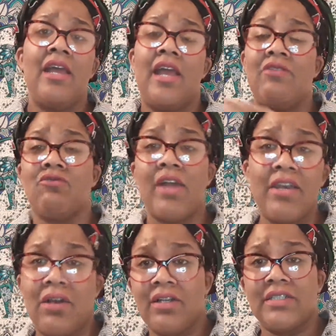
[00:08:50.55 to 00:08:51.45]
and read
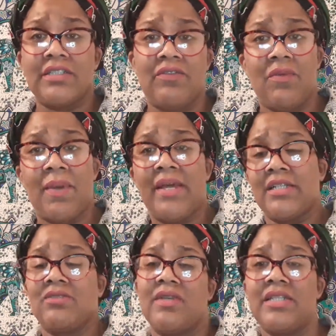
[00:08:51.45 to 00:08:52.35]
all of the stuff on my
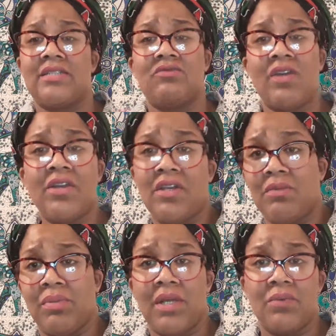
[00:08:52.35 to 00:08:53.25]
x-rays and read all the
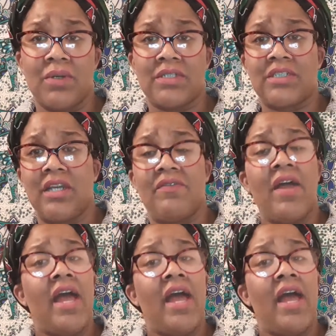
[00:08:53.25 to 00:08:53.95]
blood work stuff,